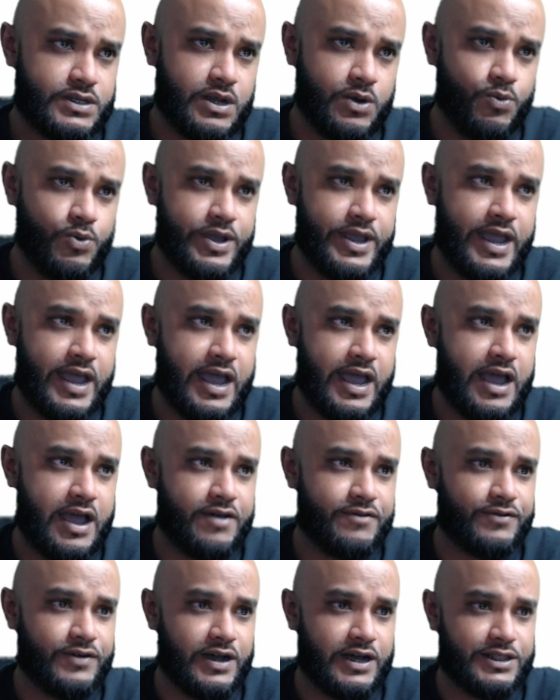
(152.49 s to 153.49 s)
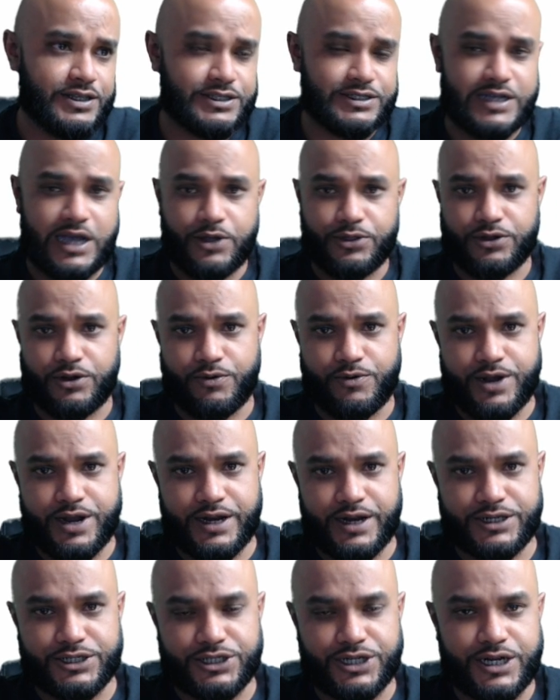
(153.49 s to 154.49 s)
we have the South
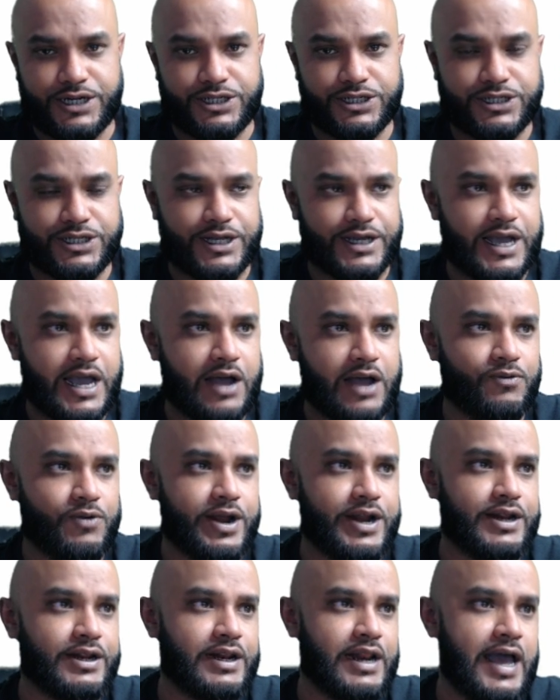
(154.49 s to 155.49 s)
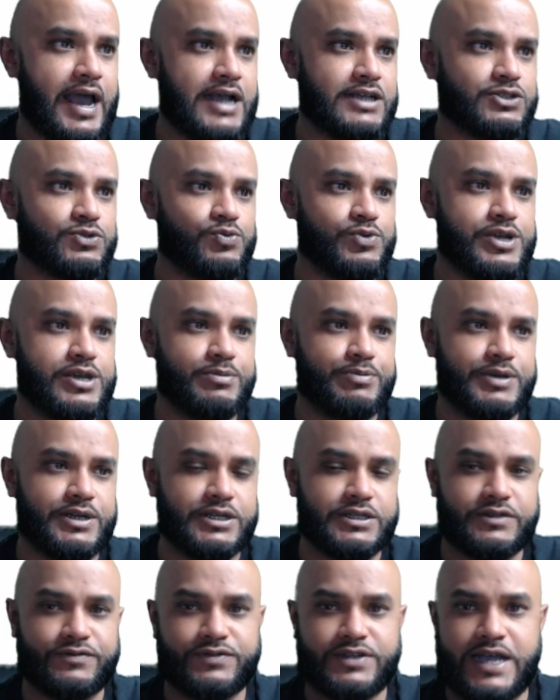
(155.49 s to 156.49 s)
Korean exchanges that got raided last week
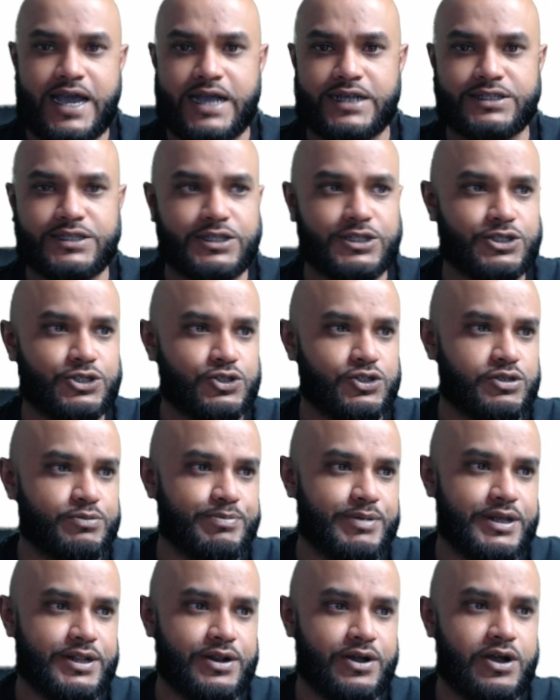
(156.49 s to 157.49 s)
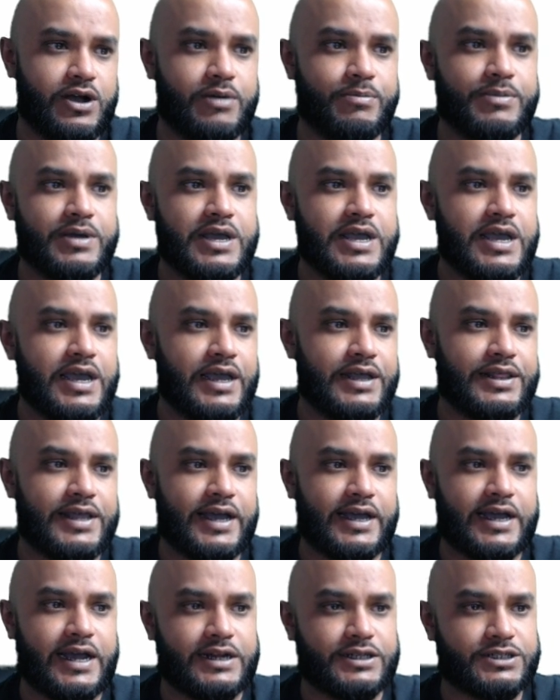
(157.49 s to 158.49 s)
because of tax issues, and
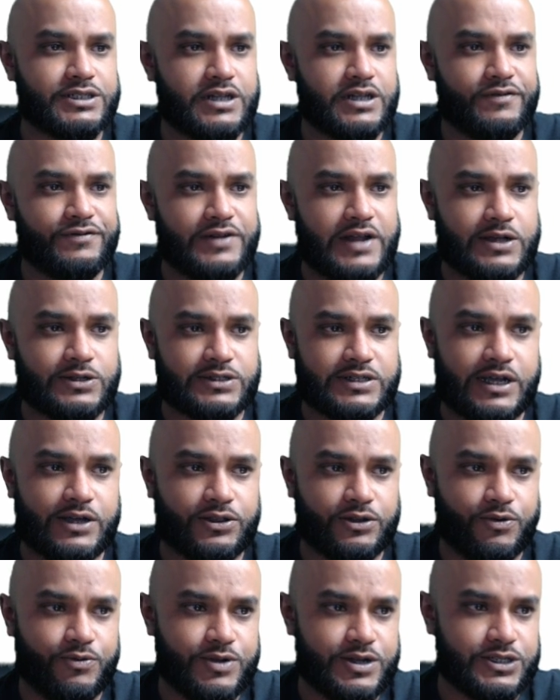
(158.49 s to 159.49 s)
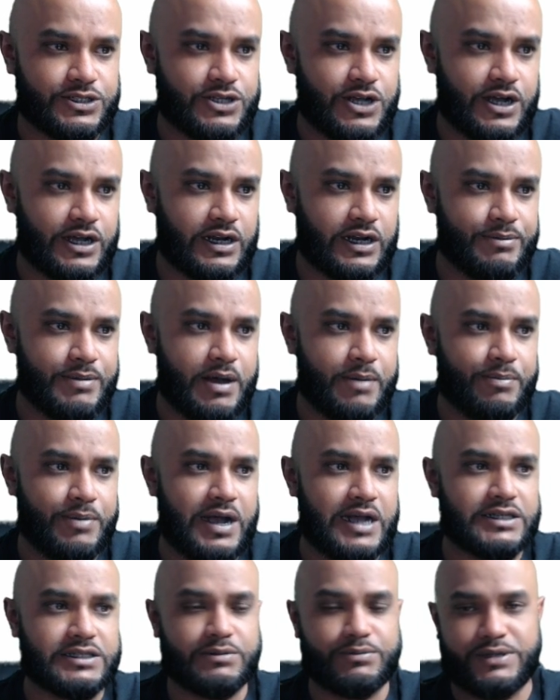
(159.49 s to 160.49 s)
that kind of stuff. Now South Korea is talking about
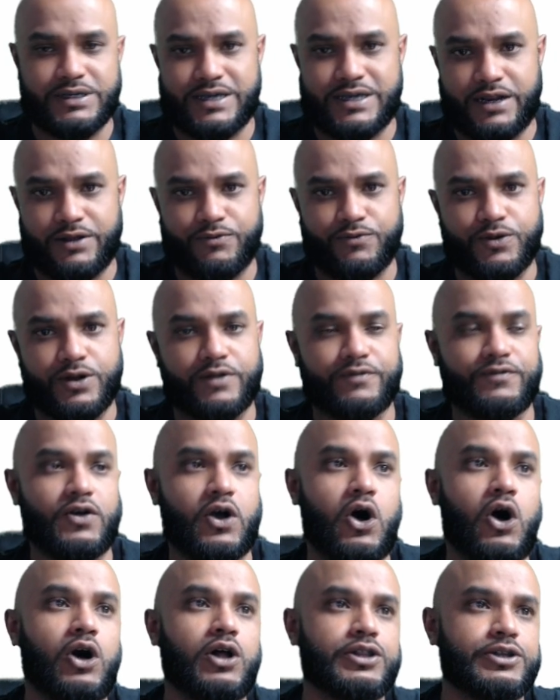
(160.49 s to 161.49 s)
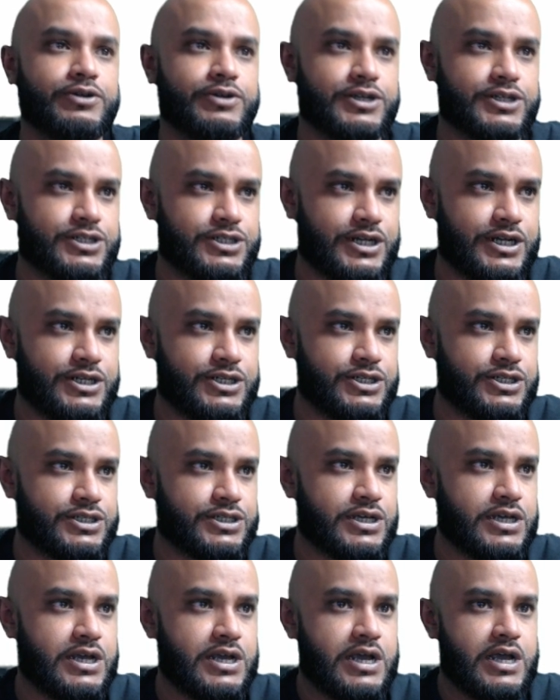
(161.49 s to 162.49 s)
possibly getting rid of all their exchanges
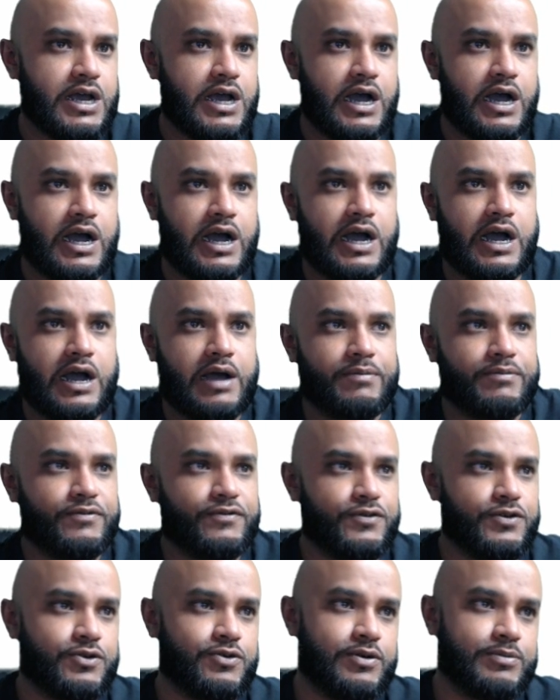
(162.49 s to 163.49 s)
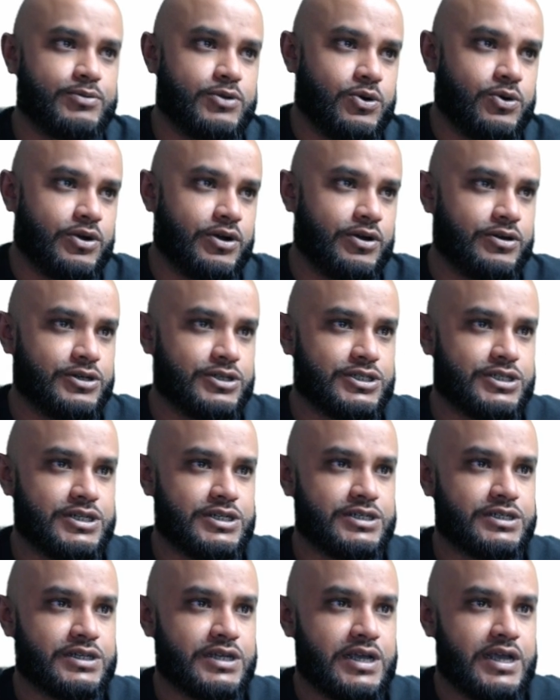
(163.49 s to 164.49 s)
for
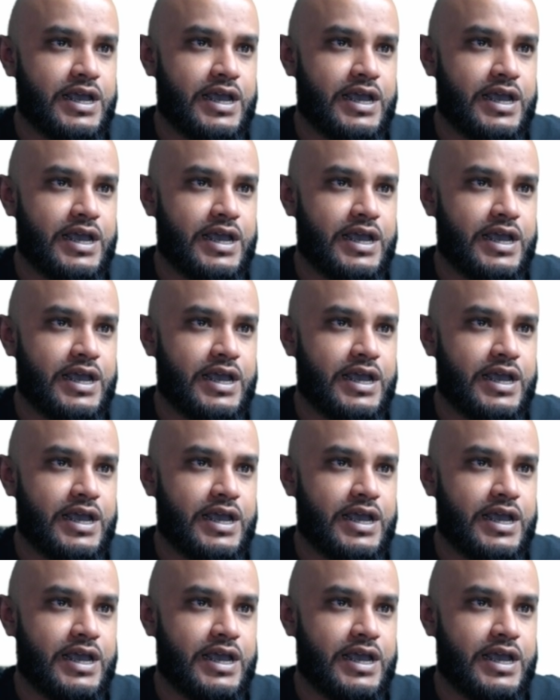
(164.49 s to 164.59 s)
cryptocurrencies.